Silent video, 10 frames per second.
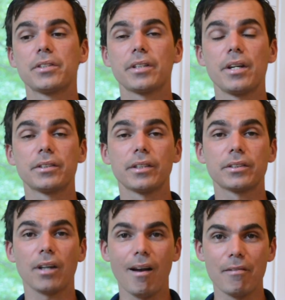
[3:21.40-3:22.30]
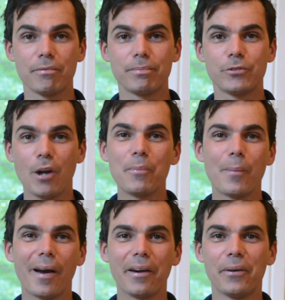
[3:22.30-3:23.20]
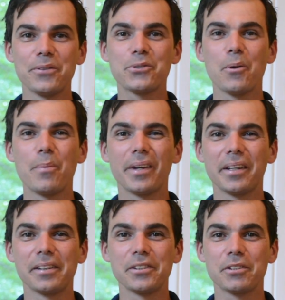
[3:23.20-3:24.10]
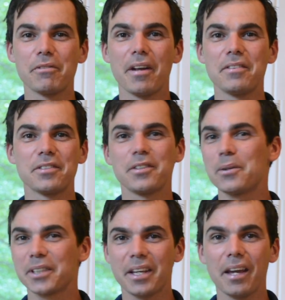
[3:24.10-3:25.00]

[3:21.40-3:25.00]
reason is I've dreamt about going to a big English event since I was a